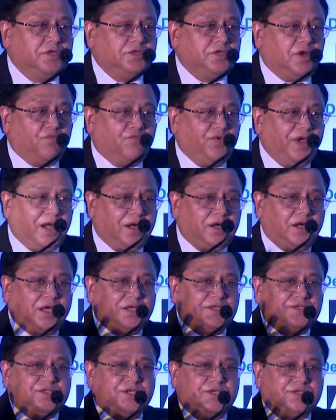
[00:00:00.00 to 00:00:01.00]
Now, where
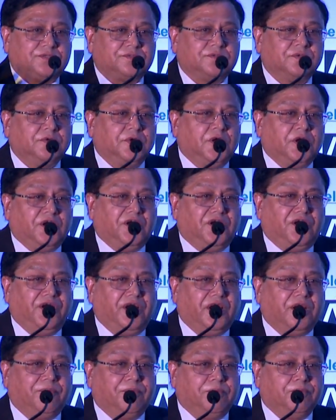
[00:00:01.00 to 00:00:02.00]
does this
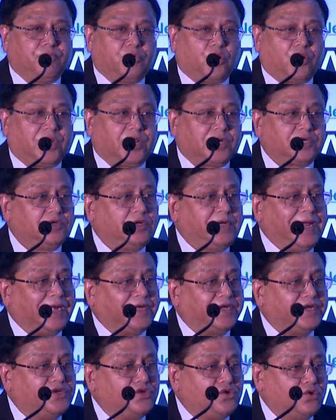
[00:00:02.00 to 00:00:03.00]
Indian product
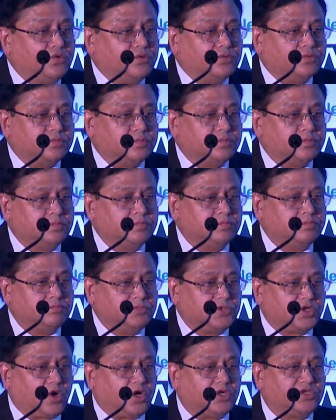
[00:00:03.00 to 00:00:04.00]
get into?
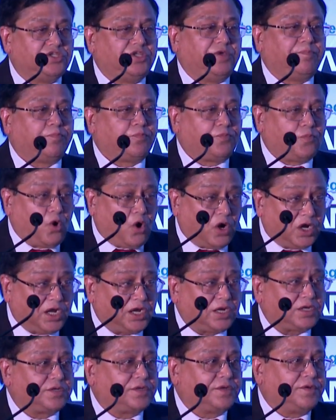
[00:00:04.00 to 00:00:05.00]
Because the
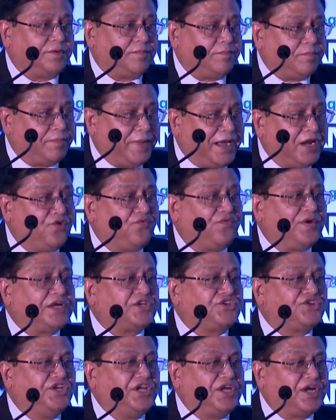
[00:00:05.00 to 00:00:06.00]
product
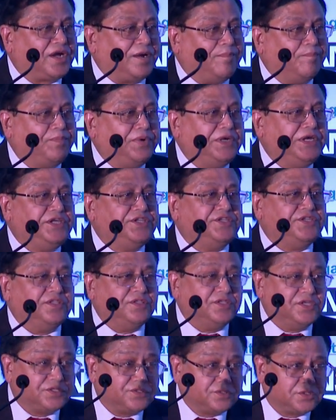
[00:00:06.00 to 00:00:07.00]
manufacturing companies
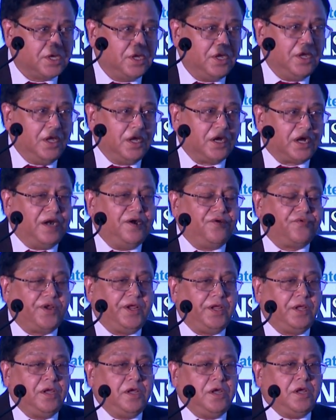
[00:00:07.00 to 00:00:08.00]
in this
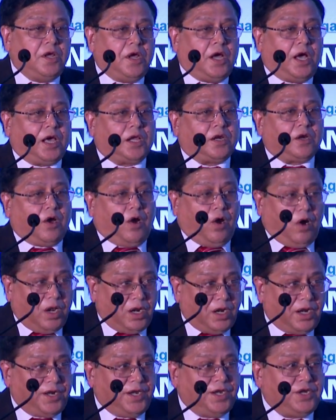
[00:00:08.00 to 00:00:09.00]
country are
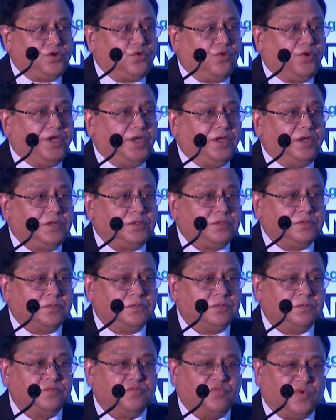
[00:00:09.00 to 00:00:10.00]
already doing
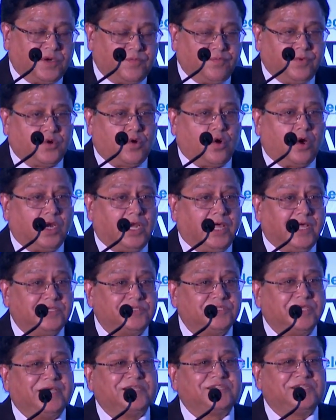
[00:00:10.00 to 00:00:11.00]
what we call
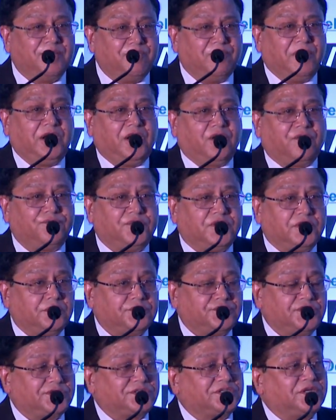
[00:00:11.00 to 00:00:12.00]
as assembly of the
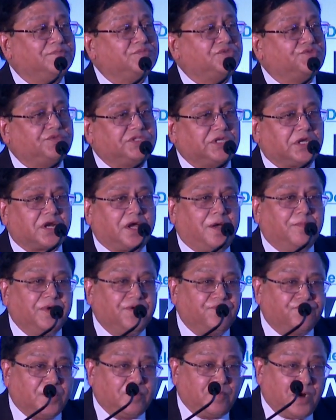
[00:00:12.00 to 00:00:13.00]
systems which are
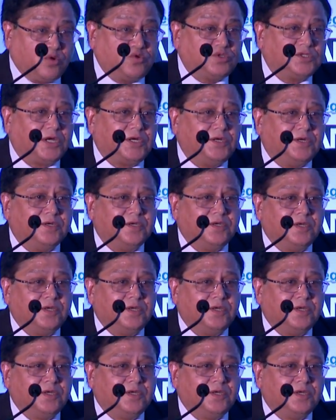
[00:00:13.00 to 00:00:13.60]
coming from outside.